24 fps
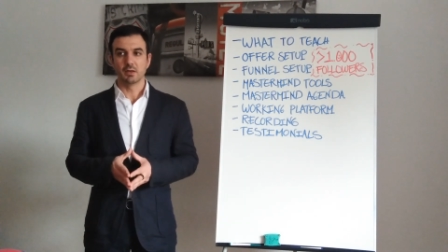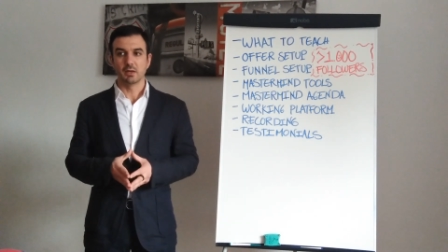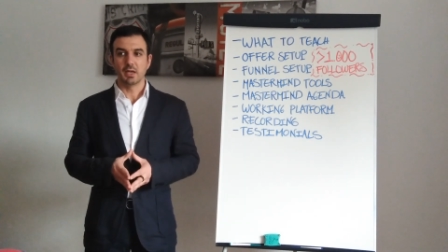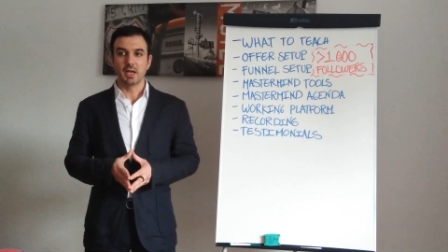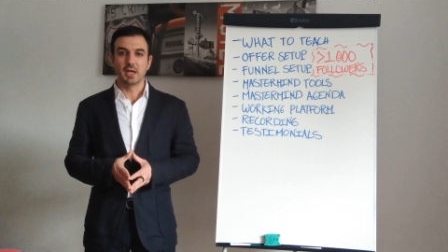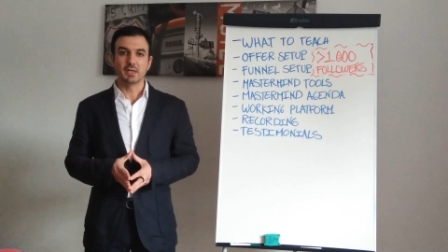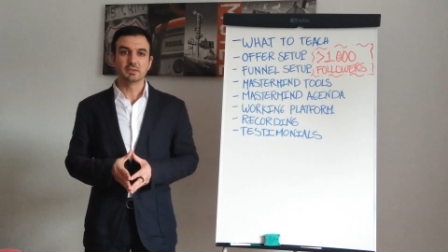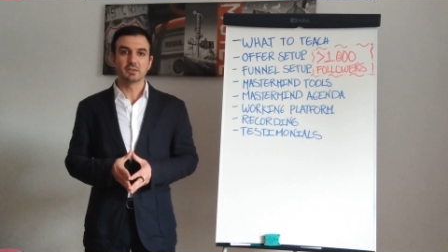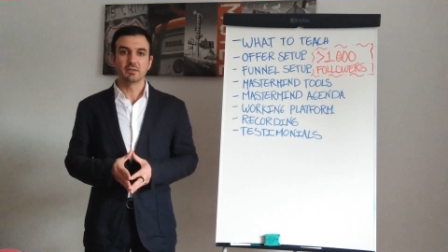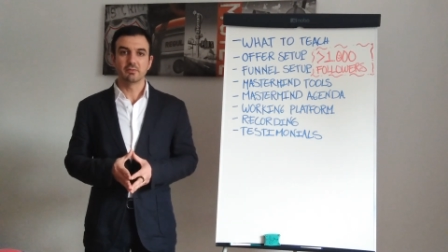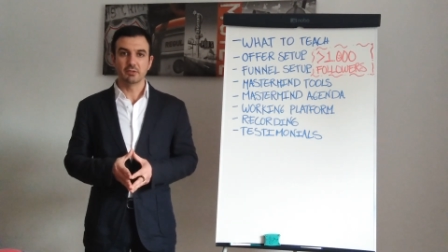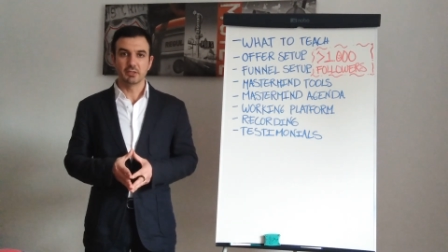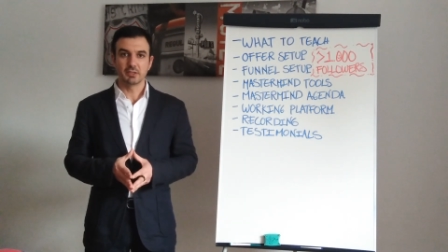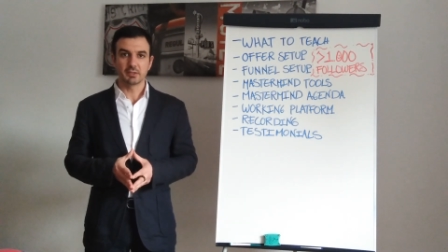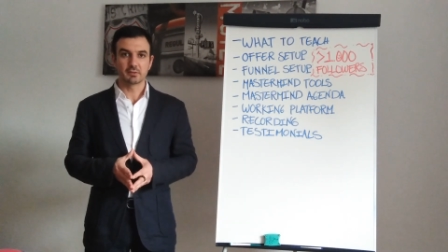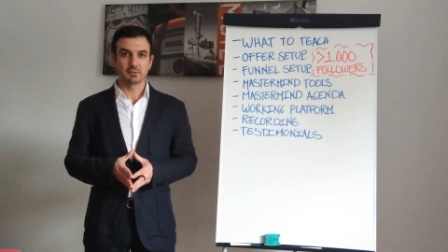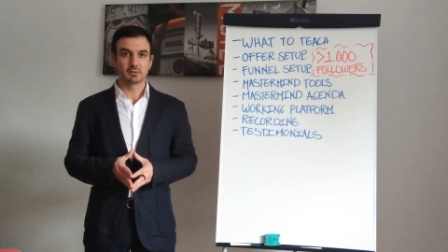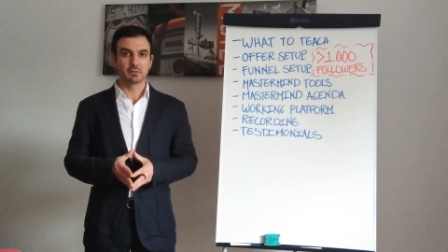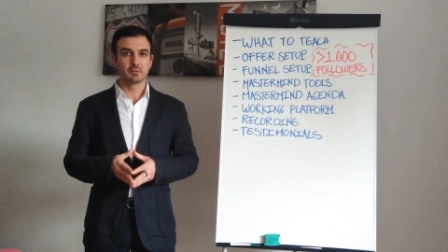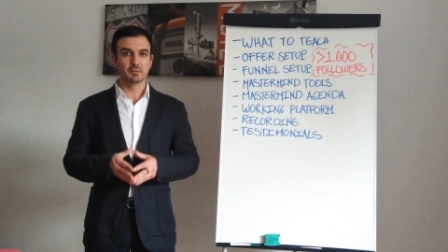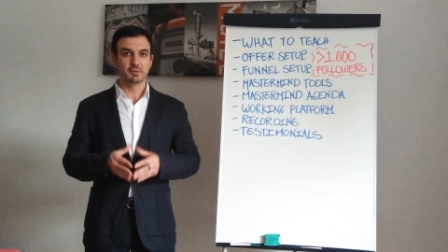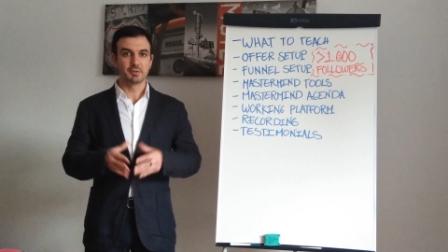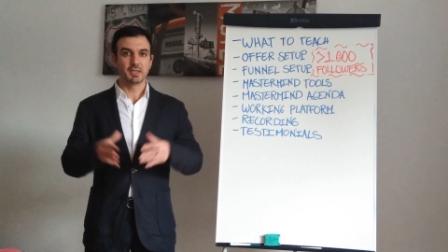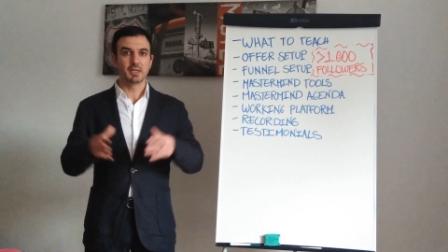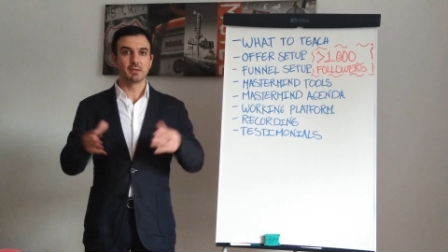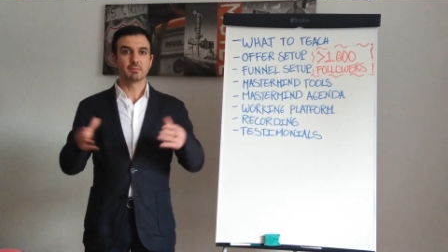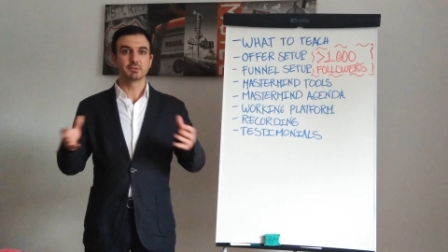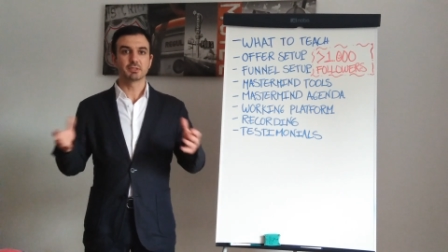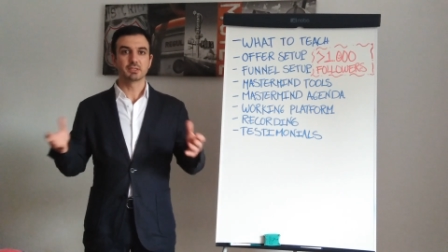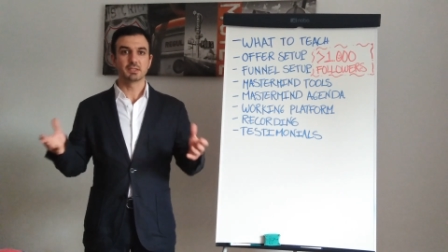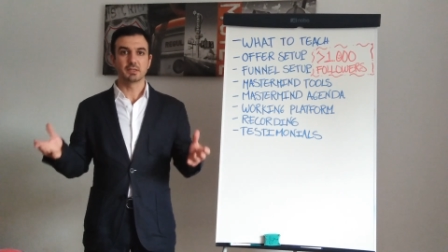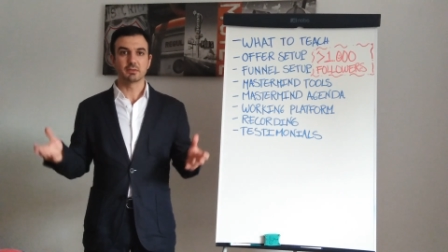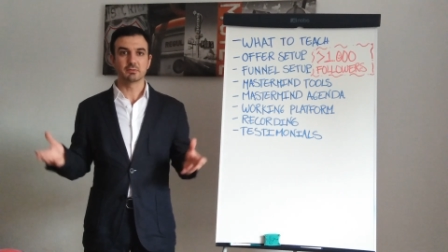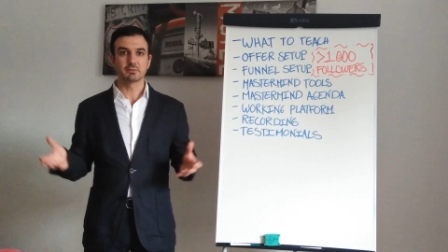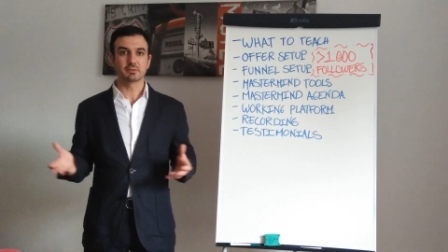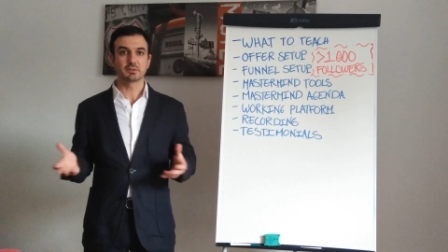elevate
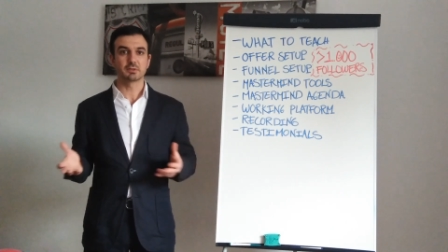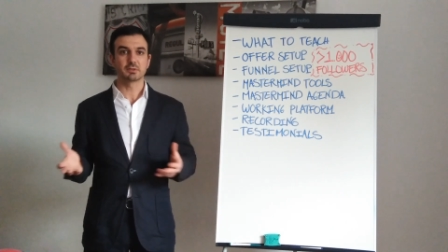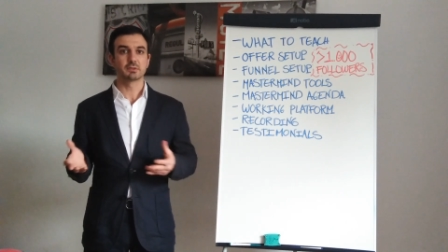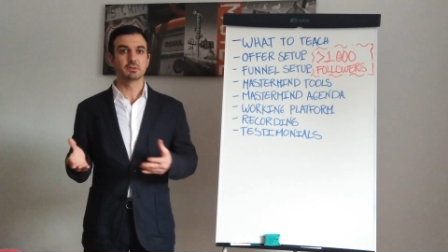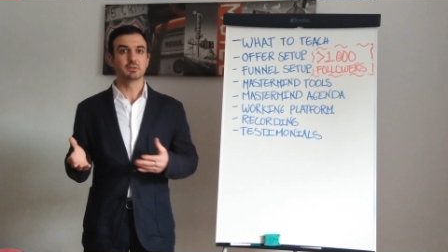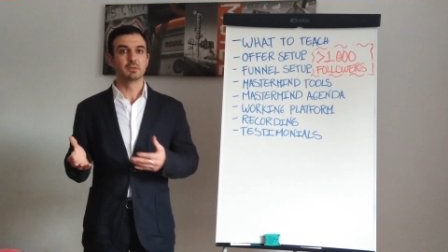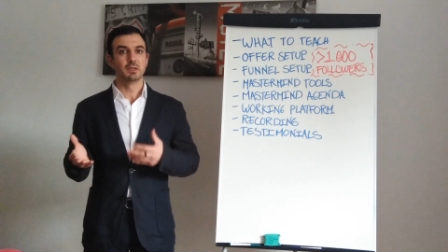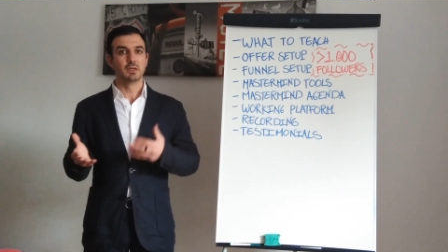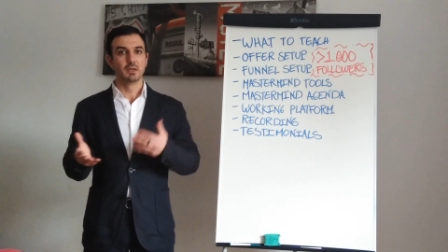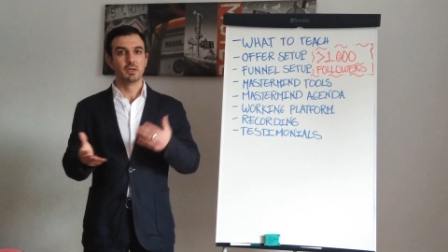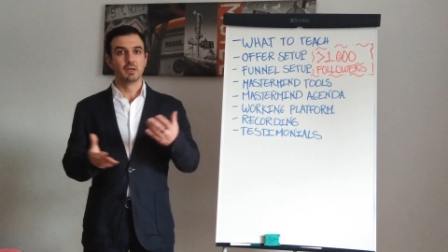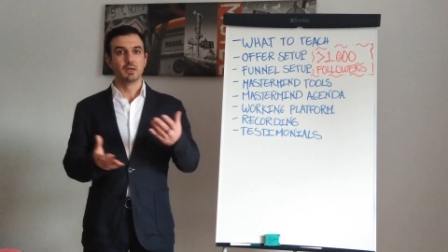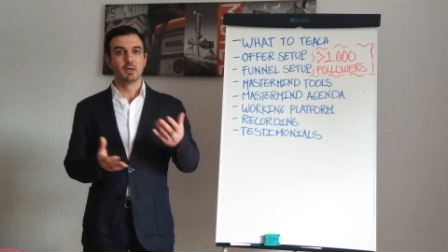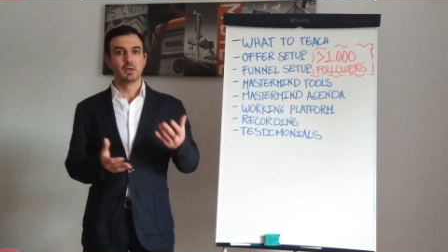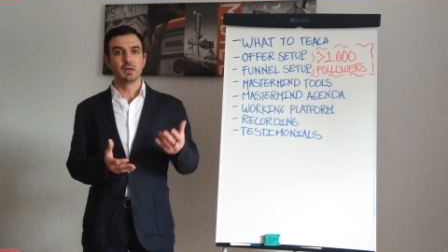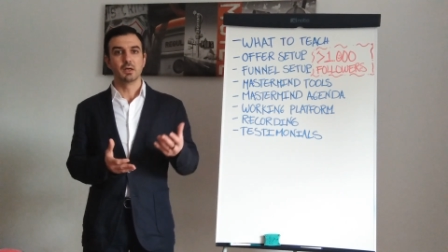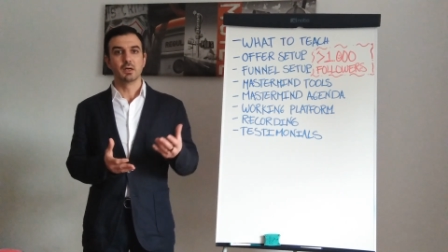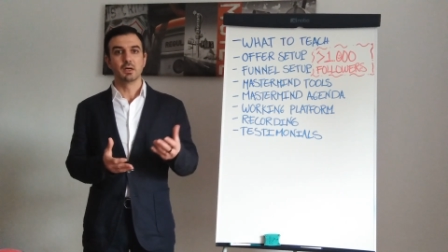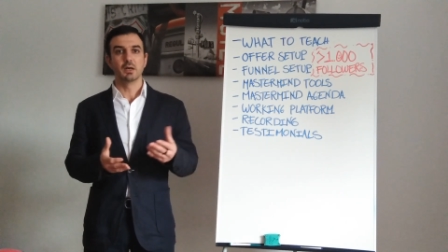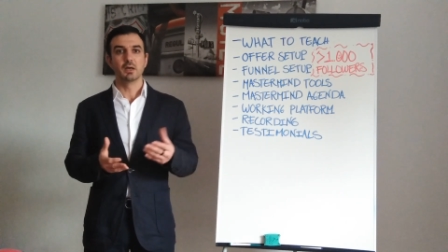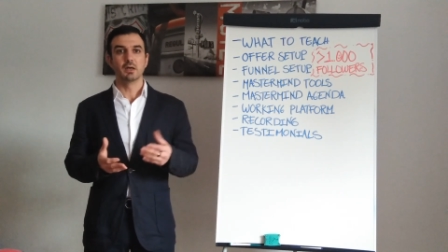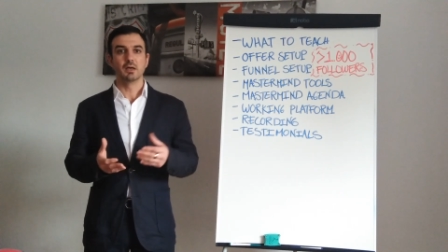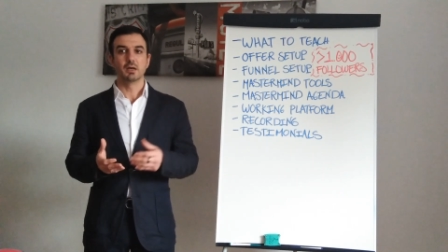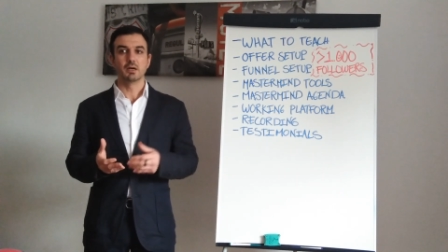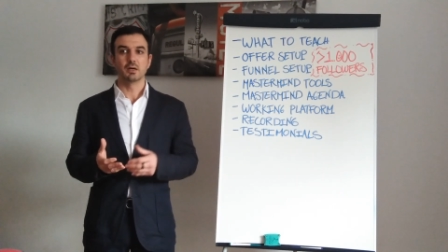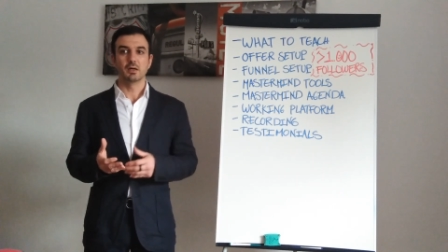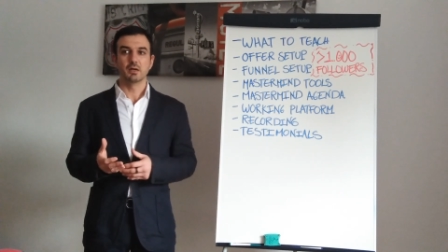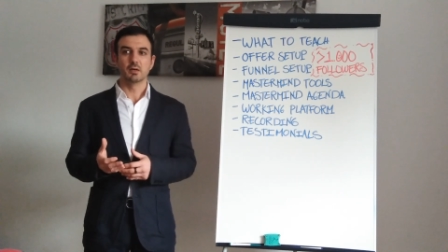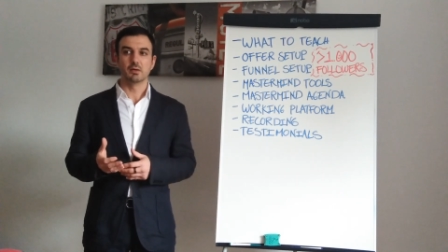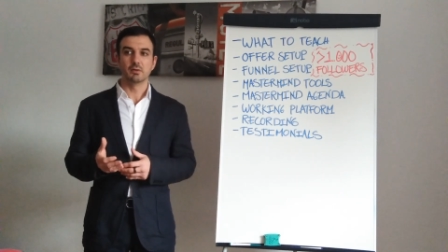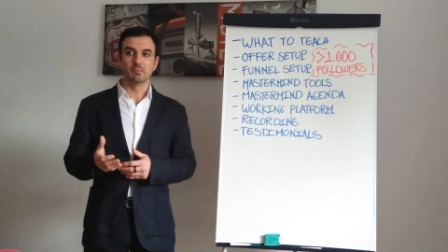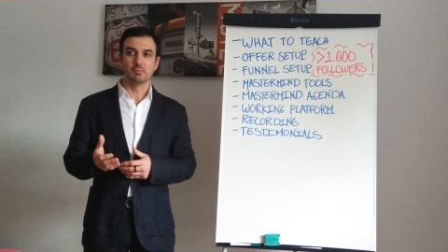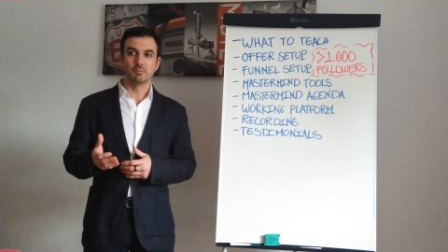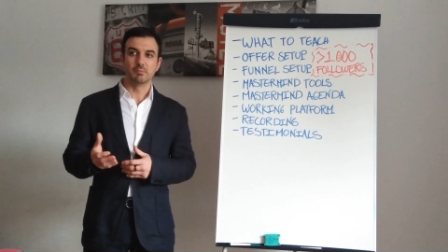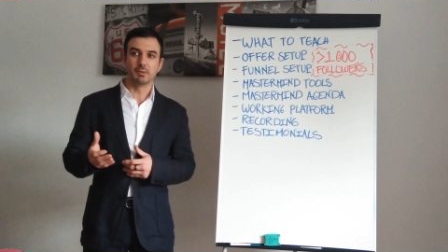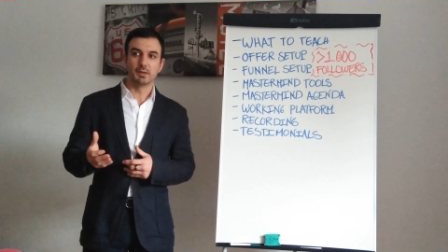themselves
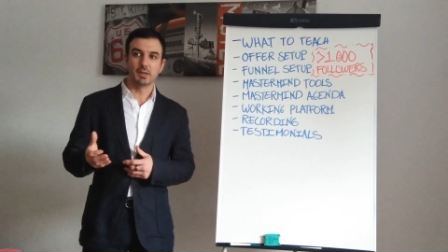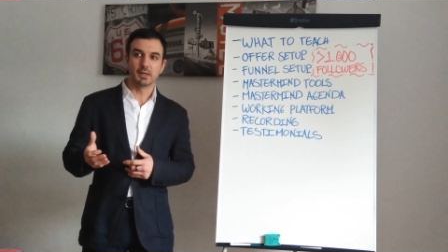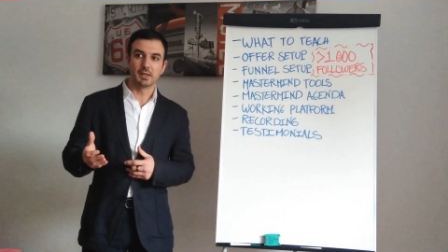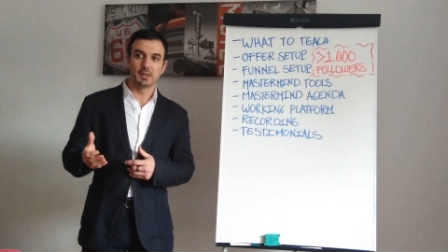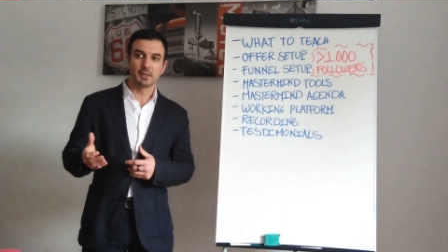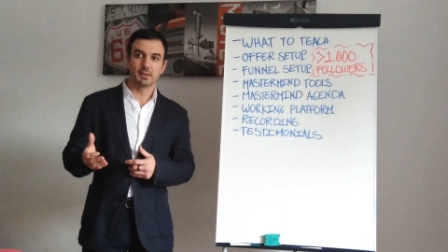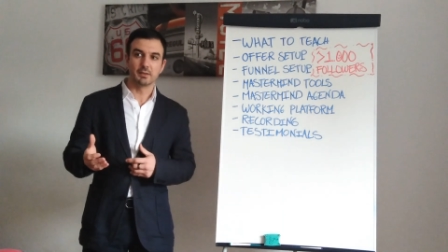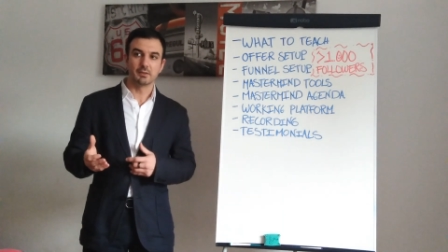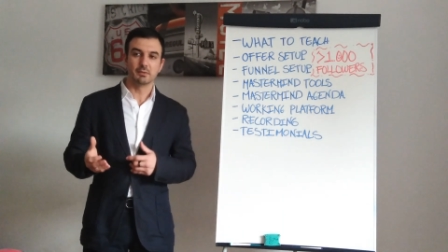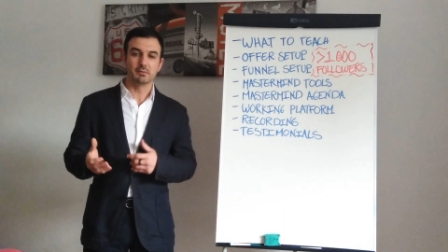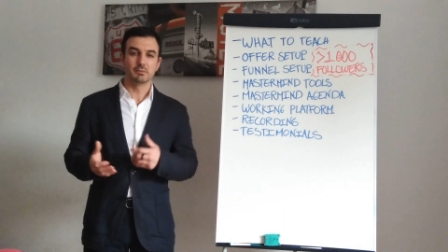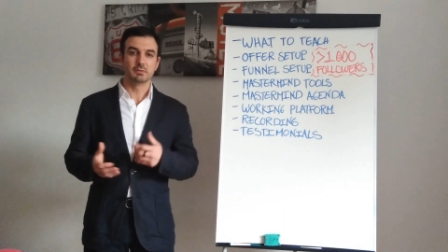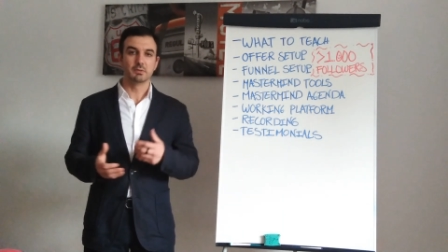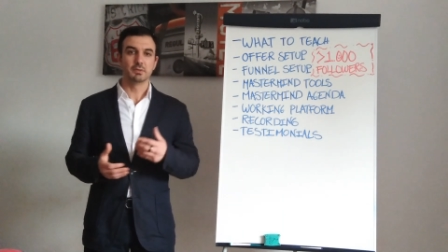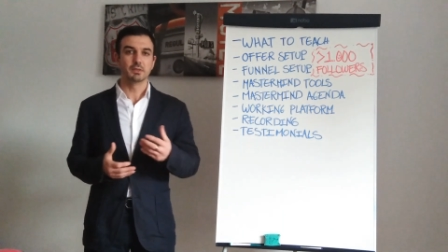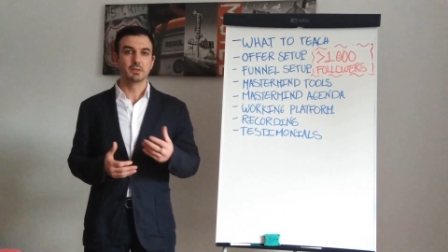by